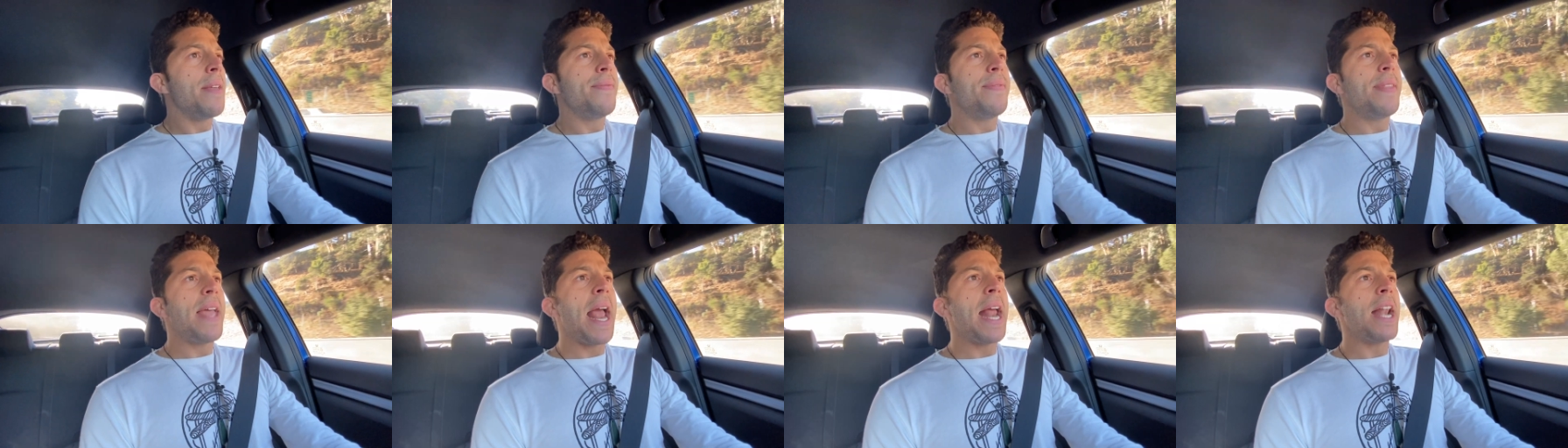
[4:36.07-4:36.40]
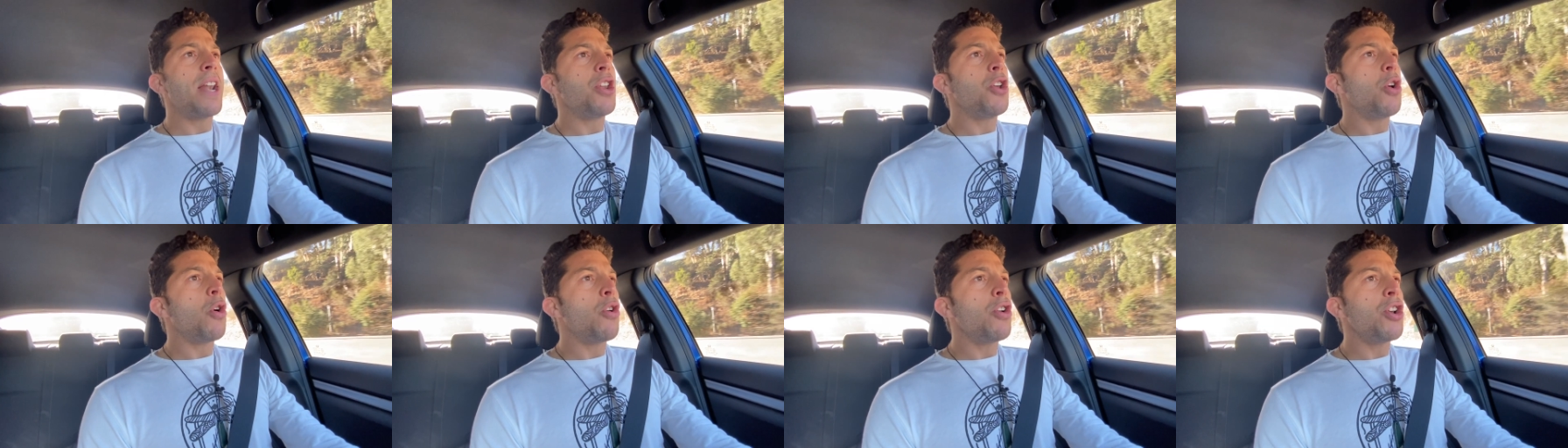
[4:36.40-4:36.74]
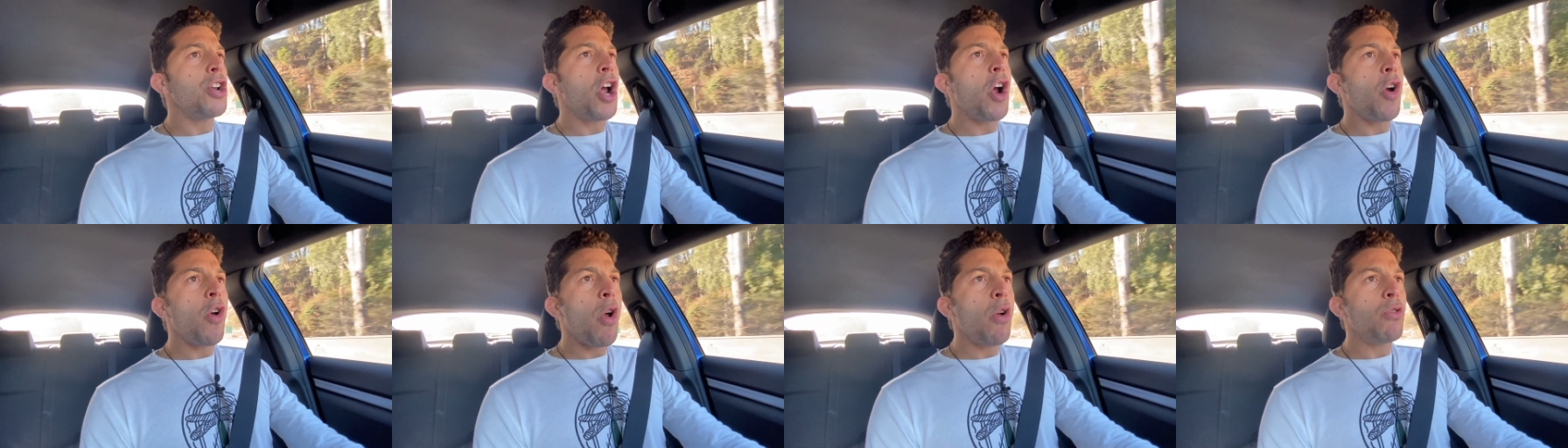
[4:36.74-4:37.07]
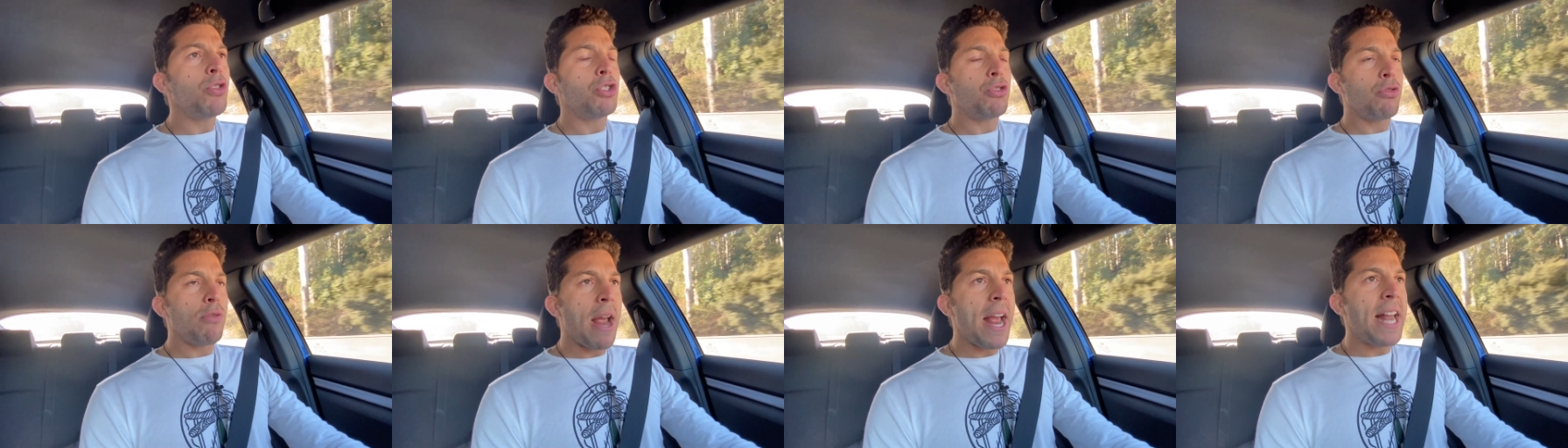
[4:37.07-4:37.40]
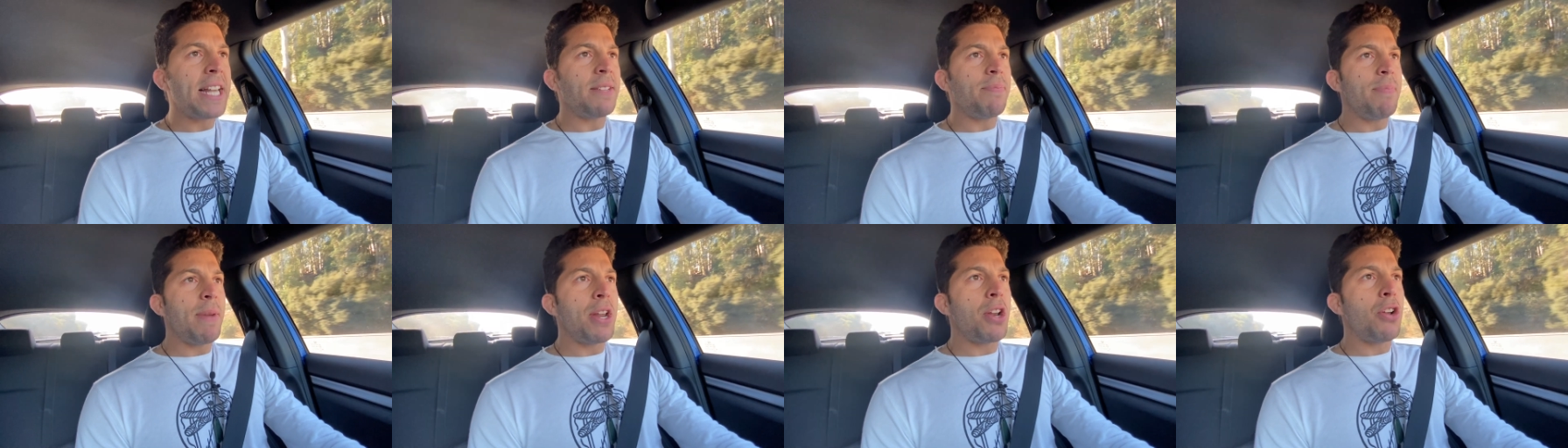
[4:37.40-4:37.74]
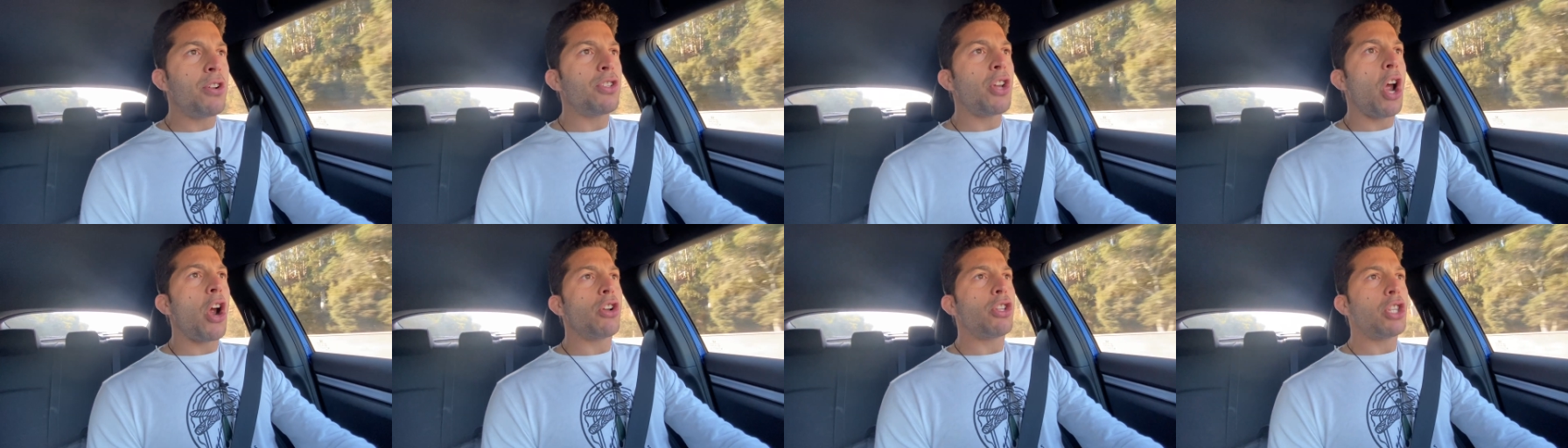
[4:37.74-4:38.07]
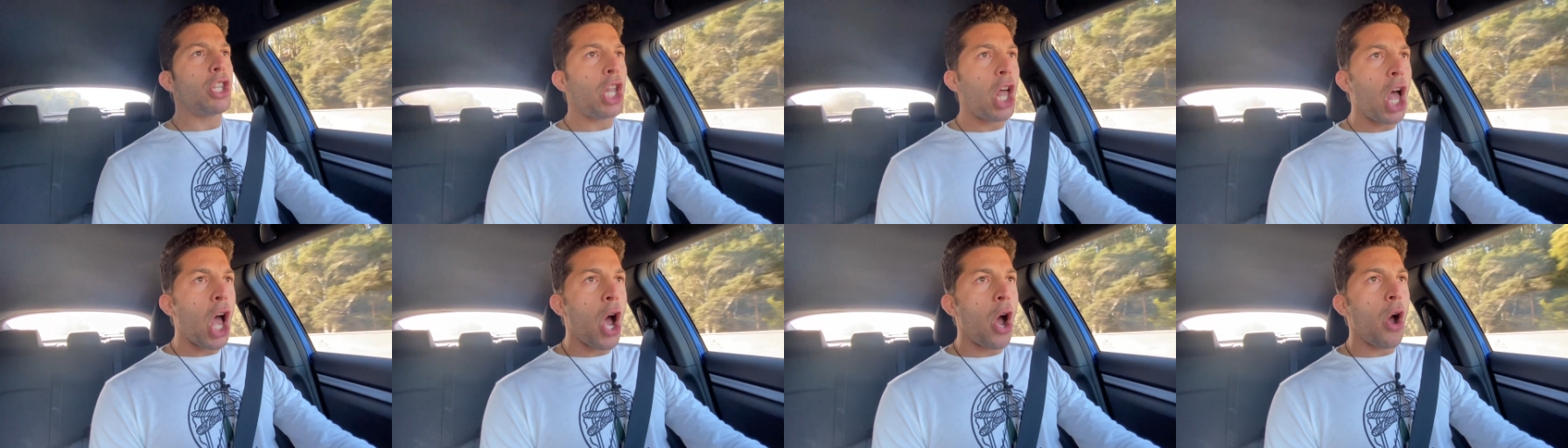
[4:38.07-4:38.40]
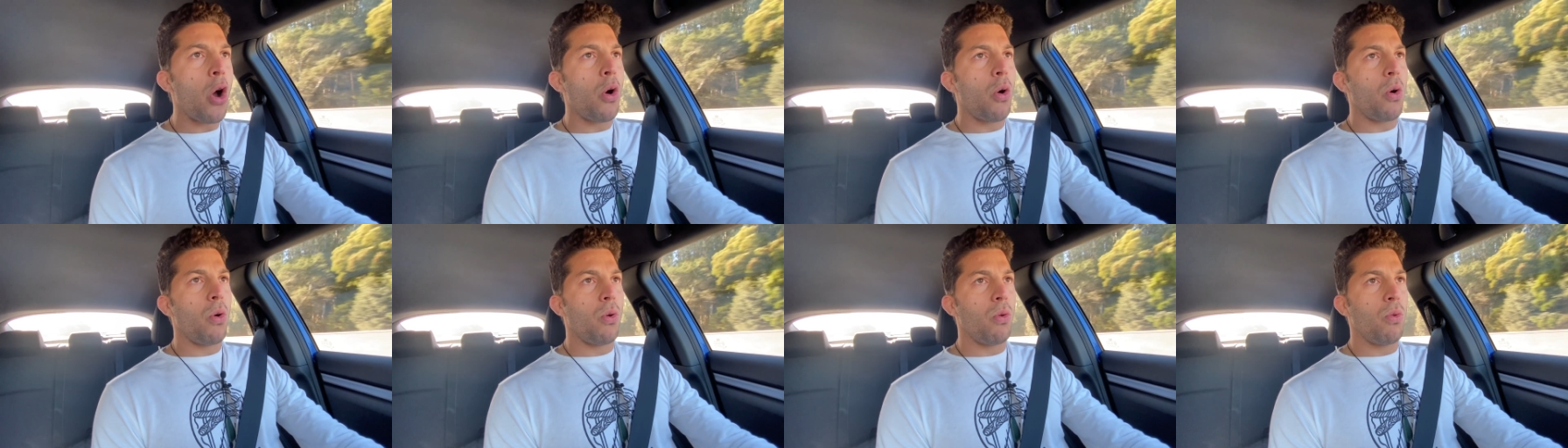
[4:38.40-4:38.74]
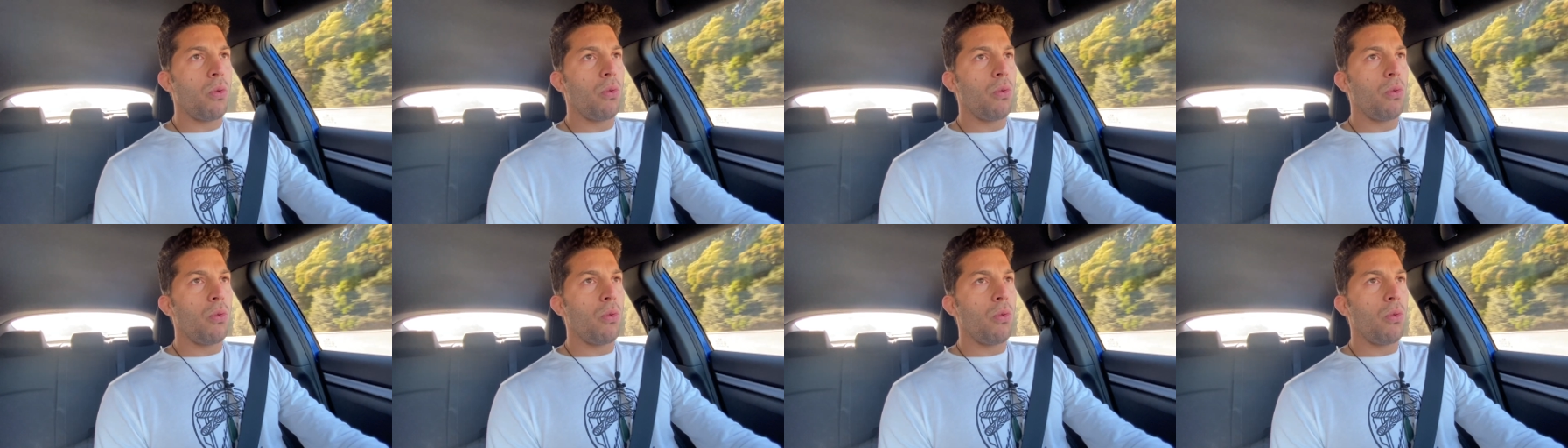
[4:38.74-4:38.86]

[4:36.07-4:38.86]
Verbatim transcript: then your neurotransmitters are low.